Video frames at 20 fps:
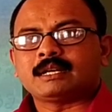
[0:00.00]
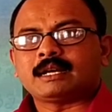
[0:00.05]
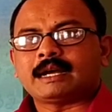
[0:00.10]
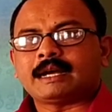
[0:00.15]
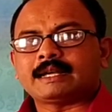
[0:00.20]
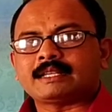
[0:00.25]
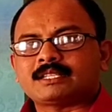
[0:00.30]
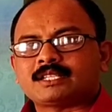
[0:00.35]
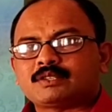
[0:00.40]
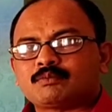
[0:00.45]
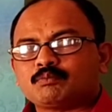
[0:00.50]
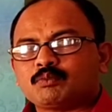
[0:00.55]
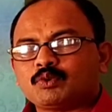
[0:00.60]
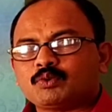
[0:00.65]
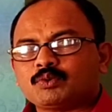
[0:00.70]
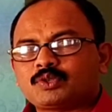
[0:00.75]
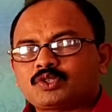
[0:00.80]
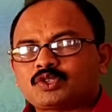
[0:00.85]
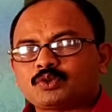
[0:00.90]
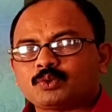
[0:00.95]
as it
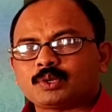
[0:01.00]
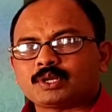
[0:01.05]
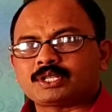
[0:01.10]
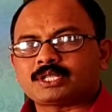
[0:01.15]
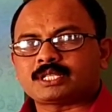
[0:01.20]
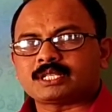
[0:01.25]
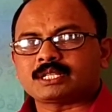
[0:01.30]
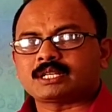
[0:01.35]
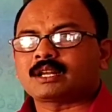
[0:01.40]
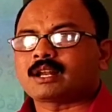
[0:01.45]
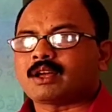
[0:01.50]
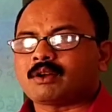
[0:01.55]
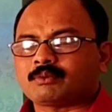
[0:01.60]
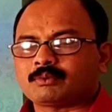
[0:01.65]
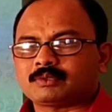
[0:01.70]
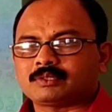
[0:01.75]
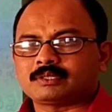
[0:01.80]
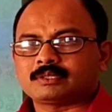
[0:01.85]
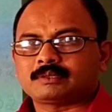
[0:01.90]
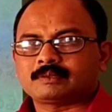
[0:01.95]
moves towards the ground?